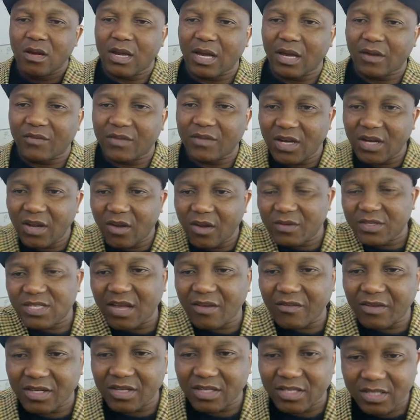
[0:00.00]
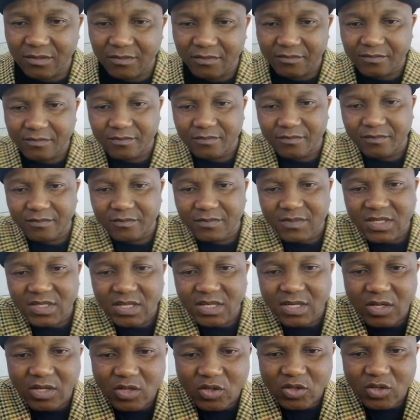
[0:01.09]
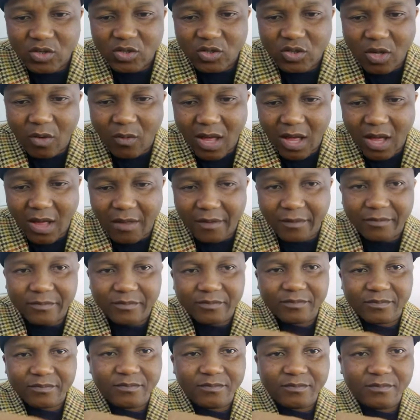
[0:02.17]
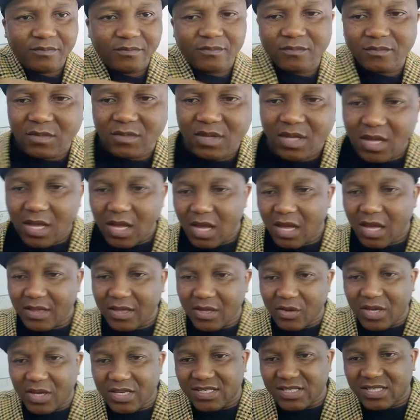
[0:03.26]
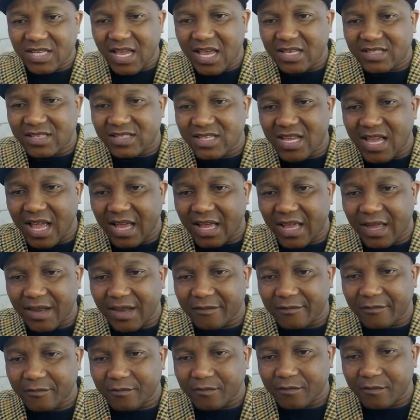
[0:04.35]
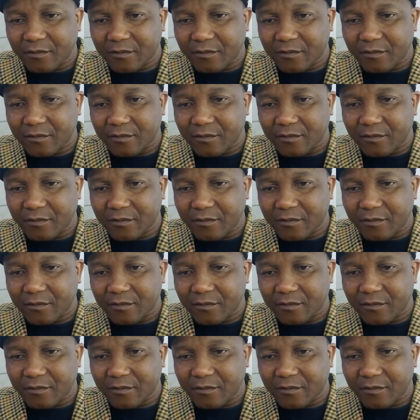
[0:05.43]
Negative 3 over 70. So, and then you can say ST again.